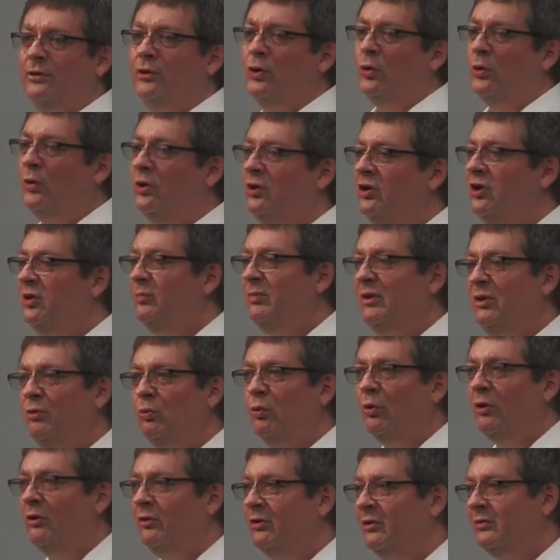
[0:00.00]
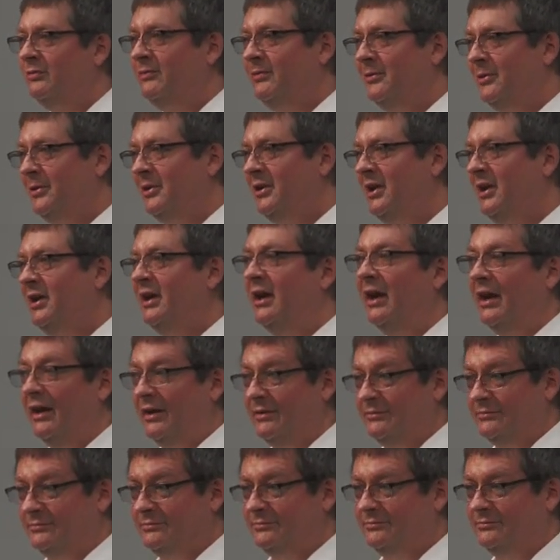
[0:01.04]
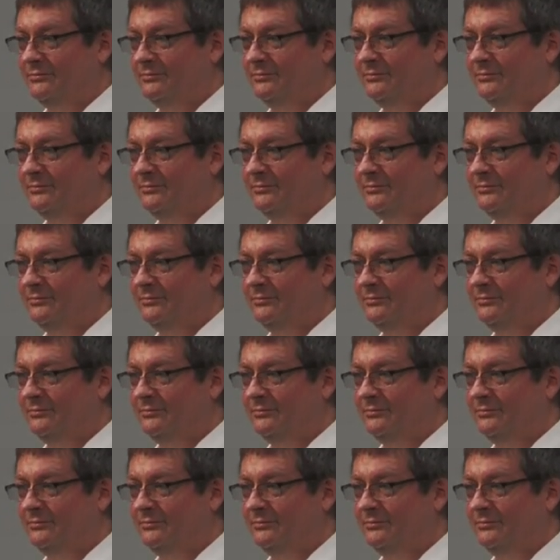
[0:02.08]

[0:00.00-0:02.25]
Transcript: going to be wonderful again.